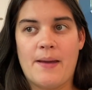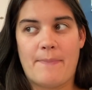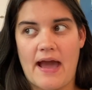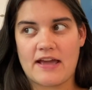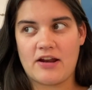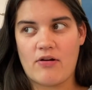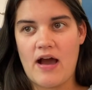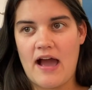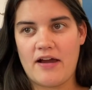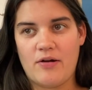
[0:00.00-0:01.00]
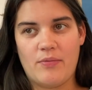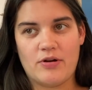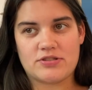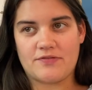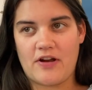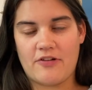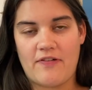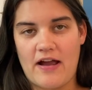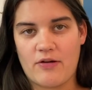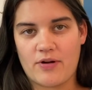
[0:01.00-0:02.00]
Back in Ohio, most of our
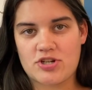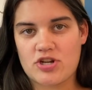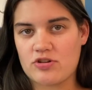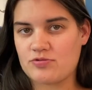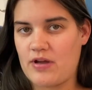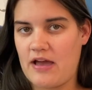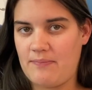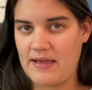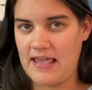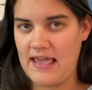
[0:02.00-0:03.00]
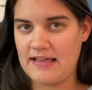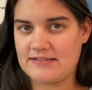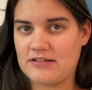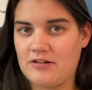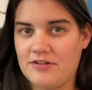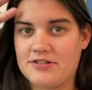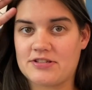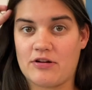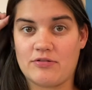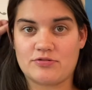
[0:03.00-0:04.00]
fireworks shows have been canceled,
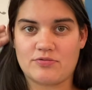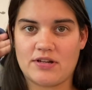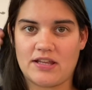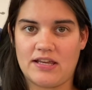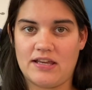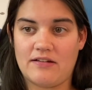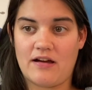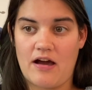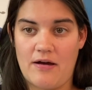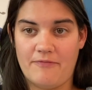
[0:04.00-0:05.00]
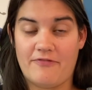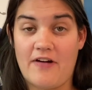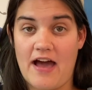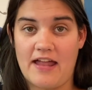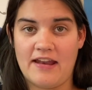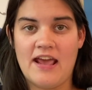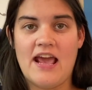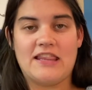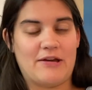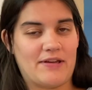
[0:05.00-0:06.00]
so it was really um, fun
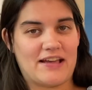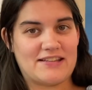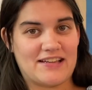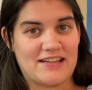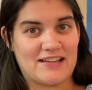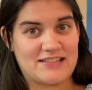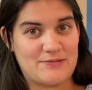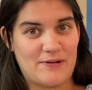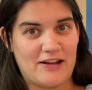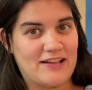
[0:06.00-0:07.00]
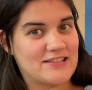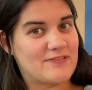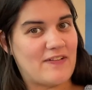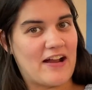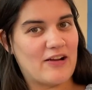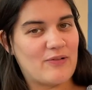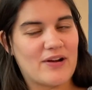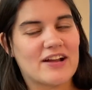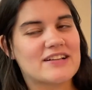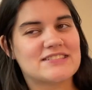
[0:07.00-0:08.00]
that we got to experience
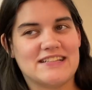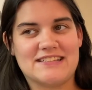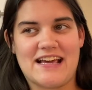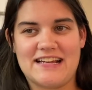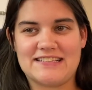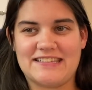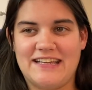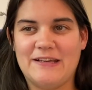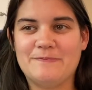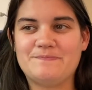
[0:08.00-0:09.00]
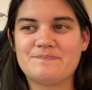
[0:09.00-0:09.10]
fireworks in Tennessee.